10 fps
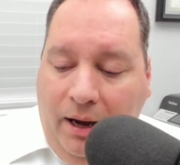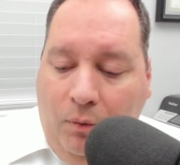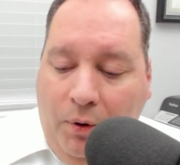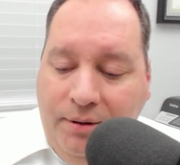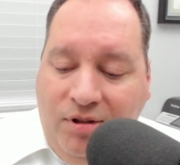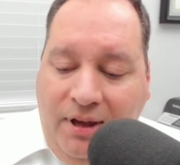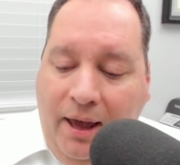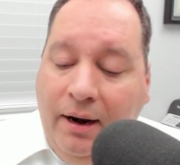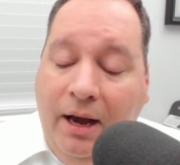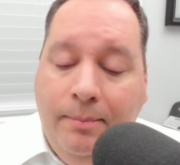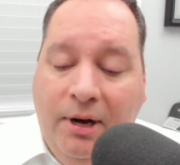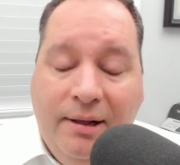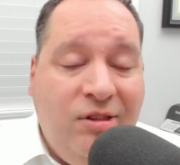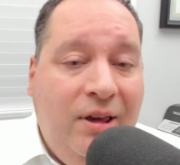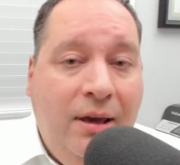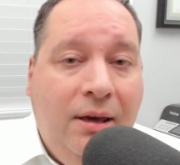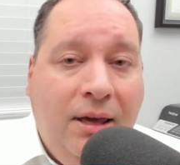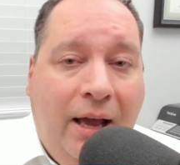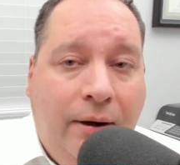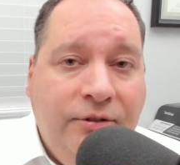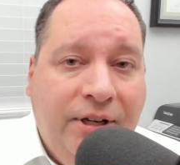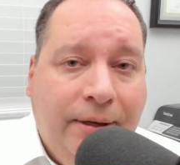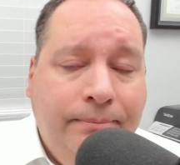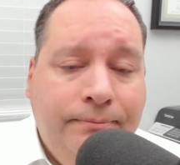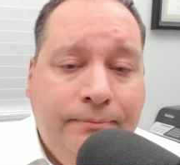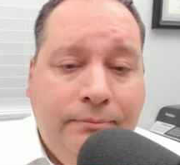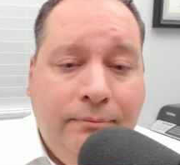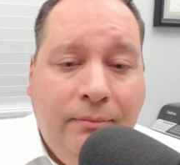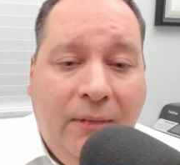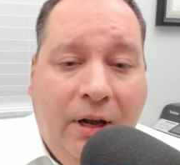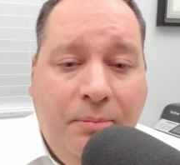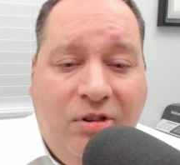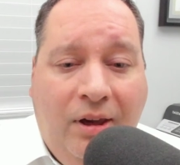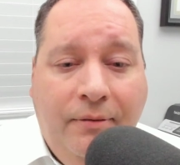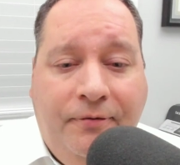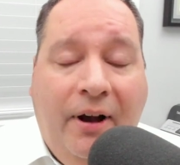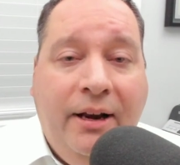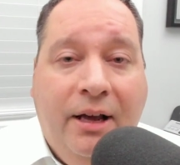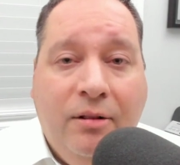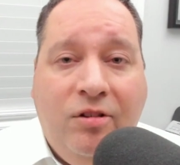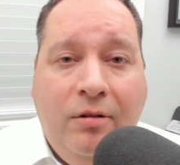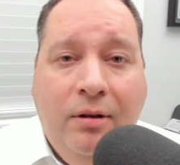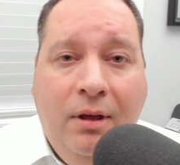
Once again, I'm not saying accounting, I'm saying finance.